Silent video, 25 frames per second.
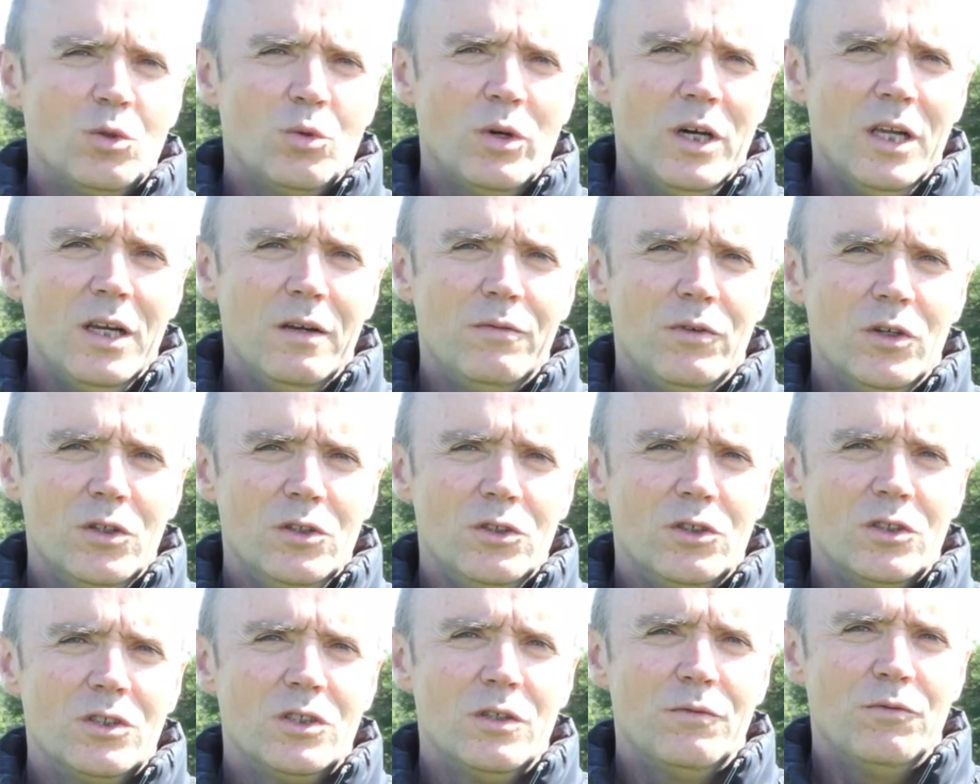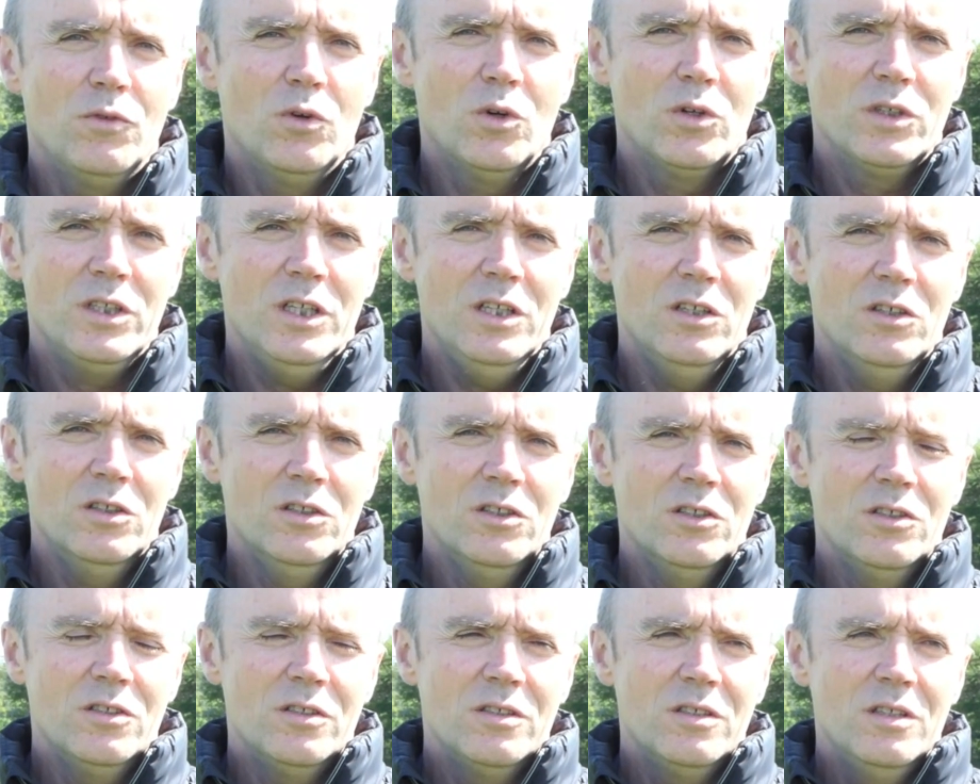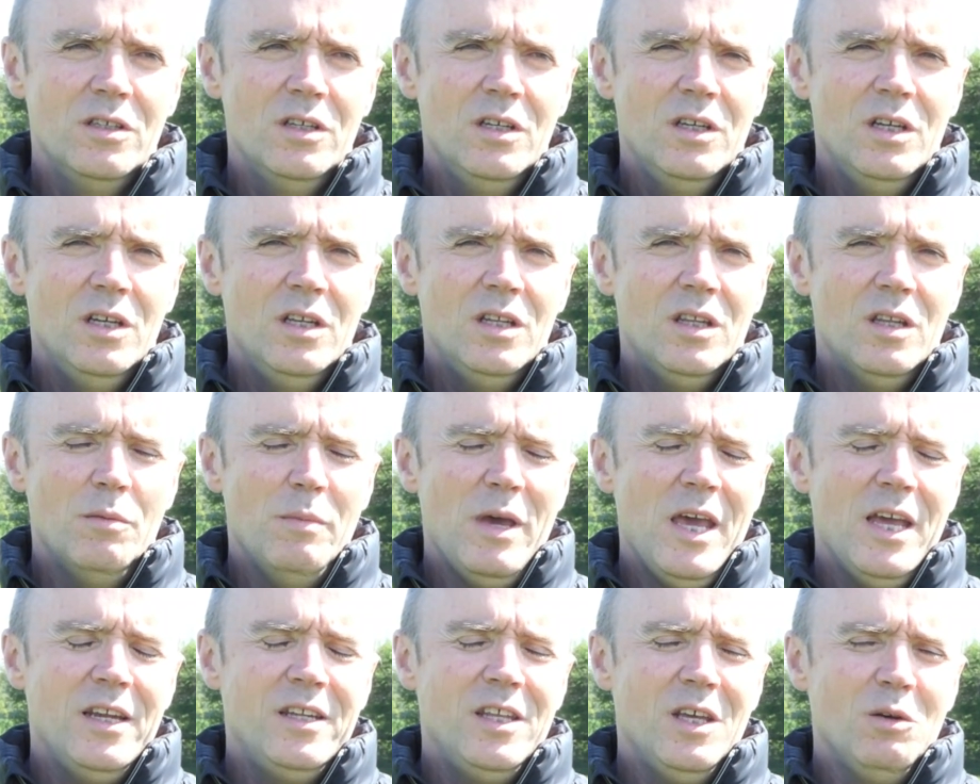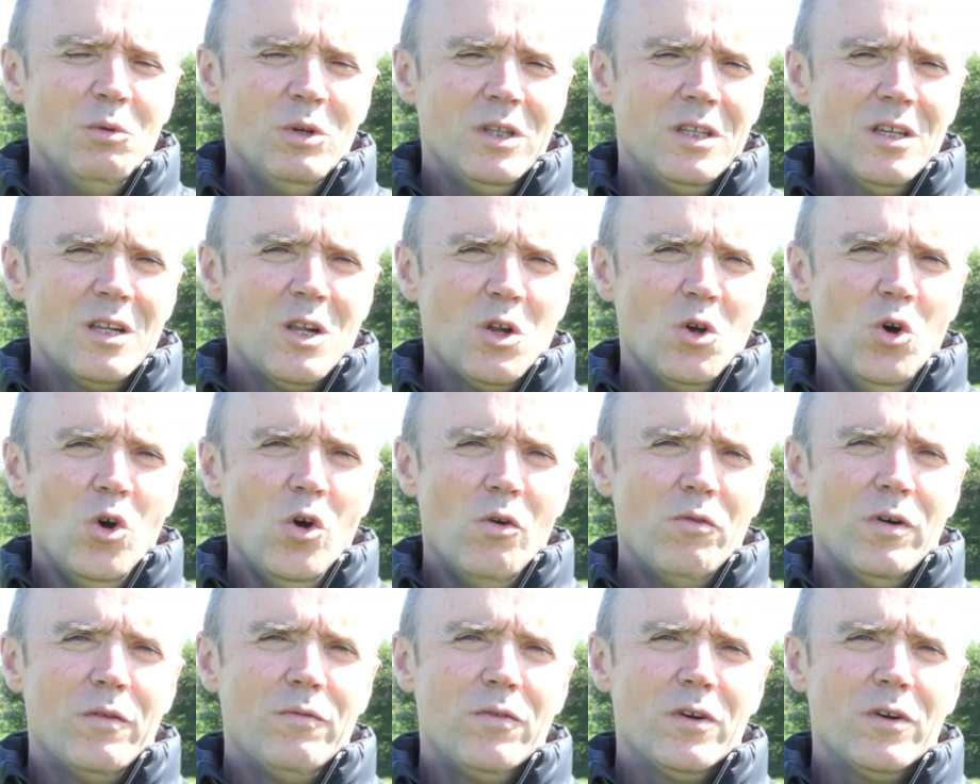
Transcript: 1200s to 1400s. The main thing with the clover,